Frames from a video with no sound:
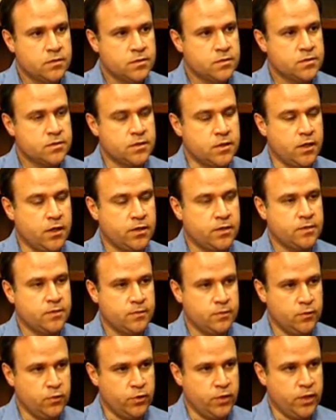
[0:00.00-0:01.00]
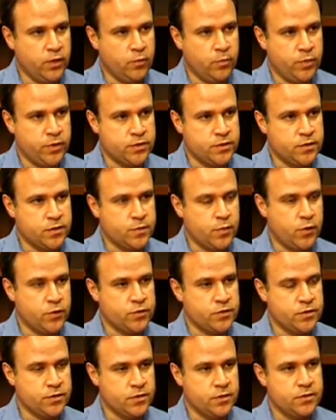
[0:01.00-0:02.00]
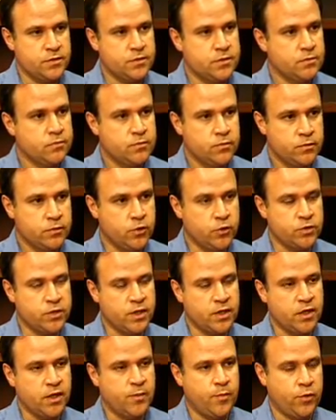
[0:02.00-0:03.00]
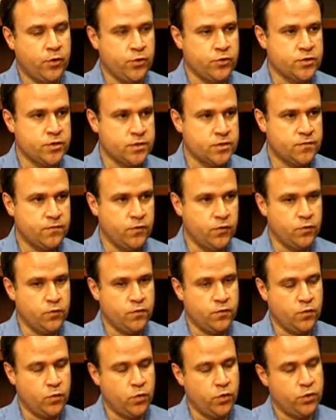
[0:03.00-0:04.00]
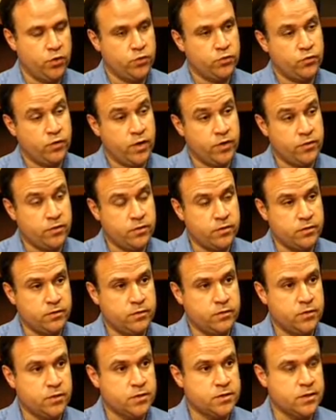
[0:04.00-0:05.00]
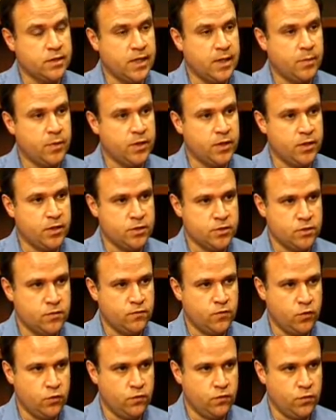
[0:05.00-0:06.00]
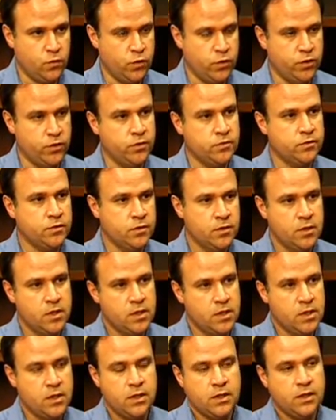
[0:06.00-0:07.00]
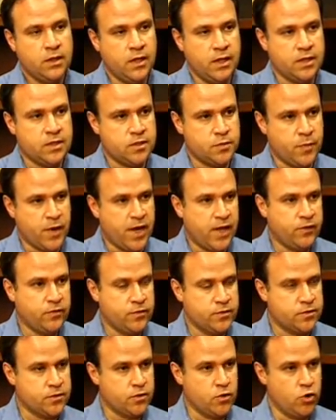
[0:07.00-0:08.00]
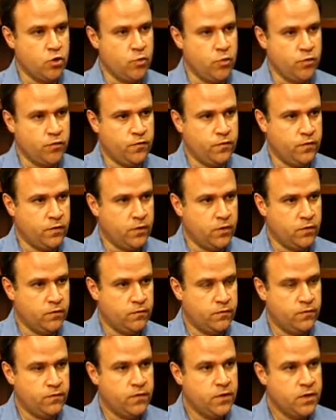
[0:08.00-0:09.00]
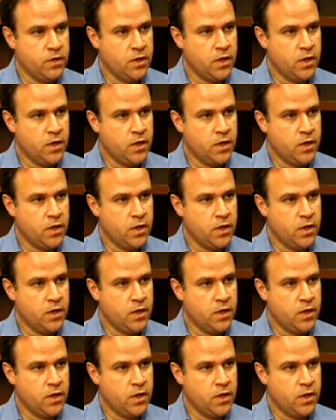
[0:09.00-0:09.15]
start looking at business processes, take a process view of the world rather than just an application view of the world. Expand the scope of